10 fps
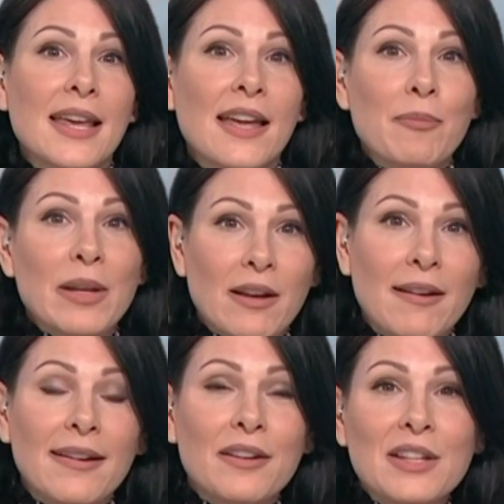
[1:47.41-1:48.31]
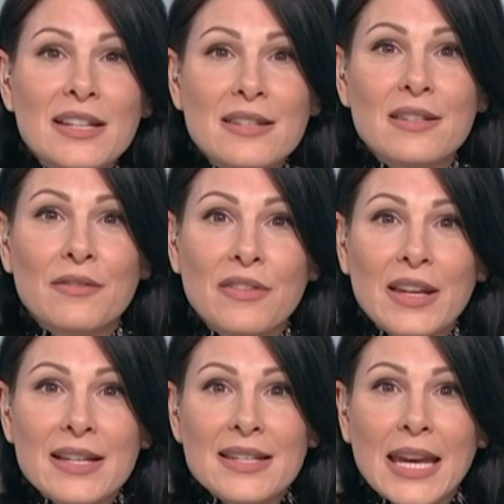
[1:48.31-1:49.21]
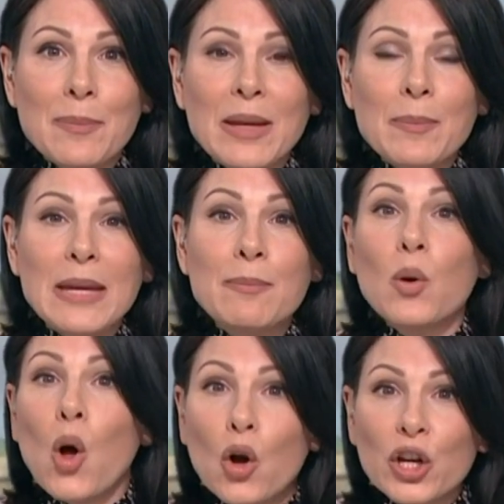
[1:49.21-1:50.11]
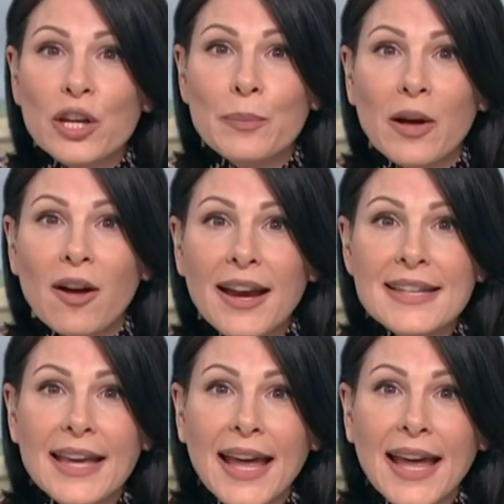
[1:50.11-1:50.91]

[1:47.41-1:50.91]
have been high on the list of things keeping people occupied.